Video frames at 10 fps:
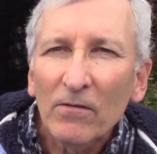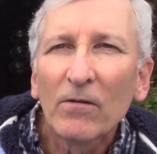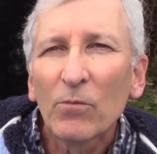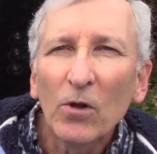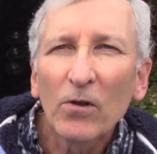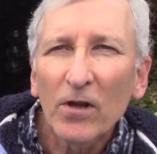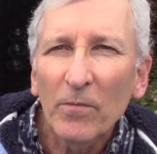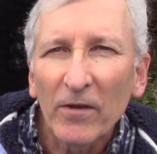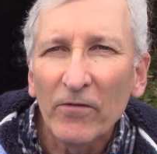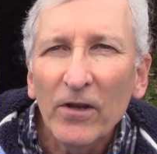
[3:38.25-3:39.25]
um, go look
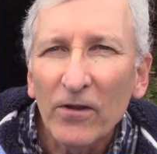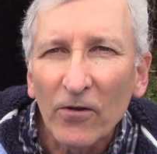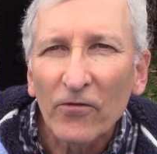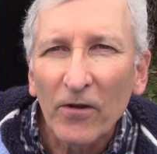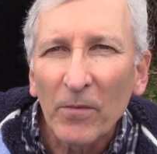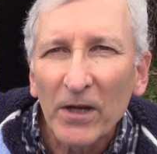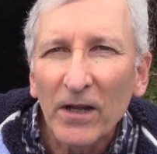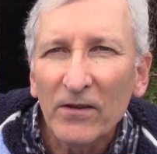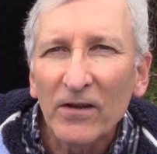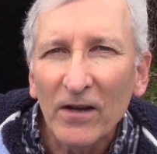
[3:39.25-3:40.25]
at my videos on my
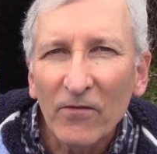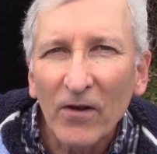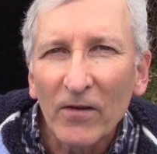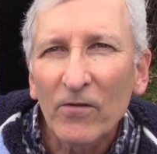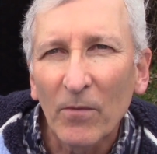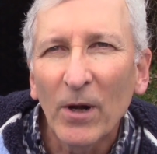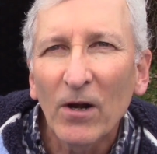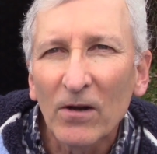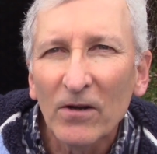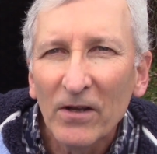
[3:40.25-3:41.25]
1985
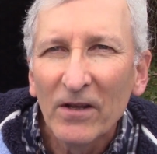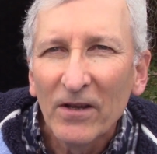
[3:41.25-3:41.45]
Camaro